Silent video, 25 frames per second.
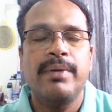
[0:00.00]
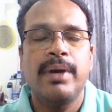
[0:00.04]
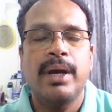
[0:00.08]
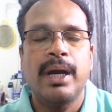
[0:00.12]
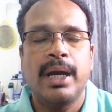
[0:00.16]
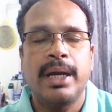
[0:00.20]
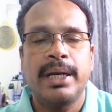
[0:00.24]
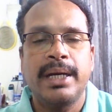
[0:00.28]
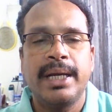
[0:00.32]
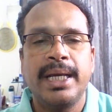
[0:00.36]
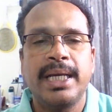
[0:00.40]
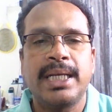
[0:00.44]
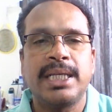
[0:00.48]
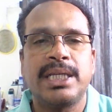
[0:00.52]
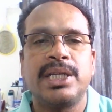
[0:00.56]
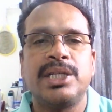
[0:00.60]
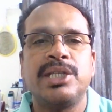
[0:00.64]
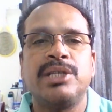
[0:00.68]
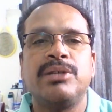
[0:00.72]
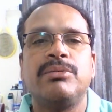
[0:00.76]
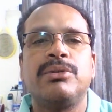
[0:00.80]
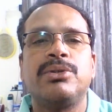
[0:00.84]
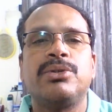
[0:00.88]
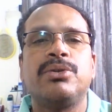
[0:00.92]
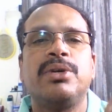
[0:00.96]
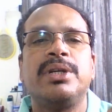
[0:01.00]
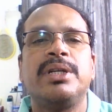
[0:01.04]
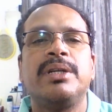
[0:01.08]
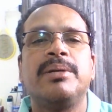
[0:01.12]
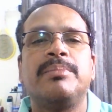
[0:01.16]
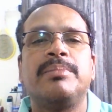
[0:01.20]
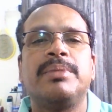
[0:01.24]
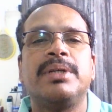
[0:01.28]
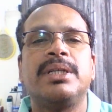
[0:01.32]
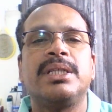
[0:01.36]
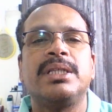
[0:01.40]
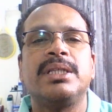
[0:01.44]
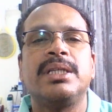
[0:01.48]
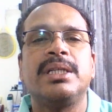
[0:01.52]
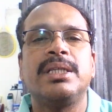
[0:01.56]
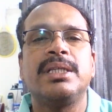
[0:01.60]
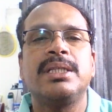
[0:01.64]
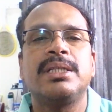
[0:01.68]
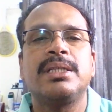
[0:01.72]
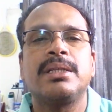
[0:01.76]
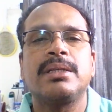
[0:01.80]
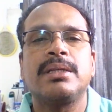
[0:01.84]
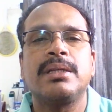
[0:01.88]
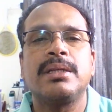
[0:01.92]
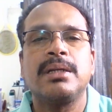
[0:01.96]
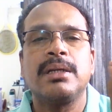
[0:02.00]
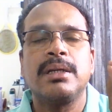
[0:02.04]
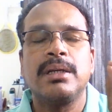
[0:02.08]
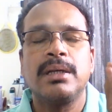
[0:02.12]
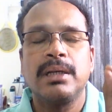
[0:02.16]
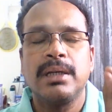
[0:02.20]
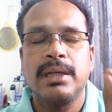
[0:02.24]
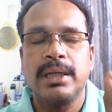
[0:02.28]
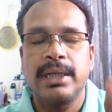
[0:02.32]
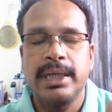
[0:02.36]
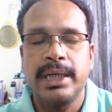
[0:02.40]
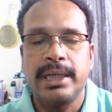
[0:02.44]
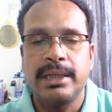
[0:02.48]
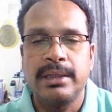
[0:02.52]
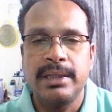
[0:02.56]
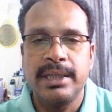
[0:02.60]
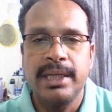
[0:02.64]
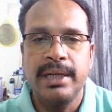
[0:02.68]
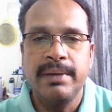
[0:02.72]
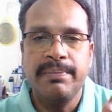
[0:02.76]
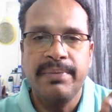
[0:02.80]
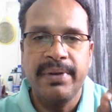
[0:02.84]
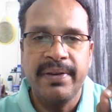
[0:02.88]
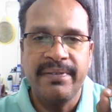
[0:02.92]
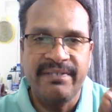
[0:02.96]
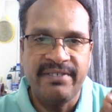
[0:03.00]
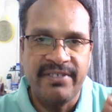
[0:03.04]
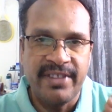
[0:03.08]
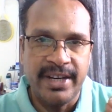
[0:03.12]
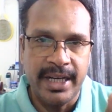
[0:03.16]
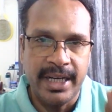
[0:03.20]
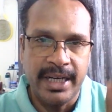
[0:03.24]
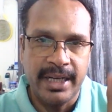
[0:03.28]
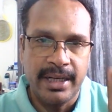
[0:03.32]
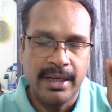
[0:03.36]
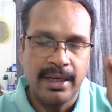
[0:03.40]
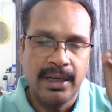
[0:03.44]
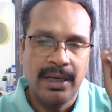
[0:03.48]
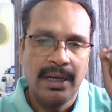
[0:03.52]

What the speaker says: and exchangeable sodium percentage greater than 15.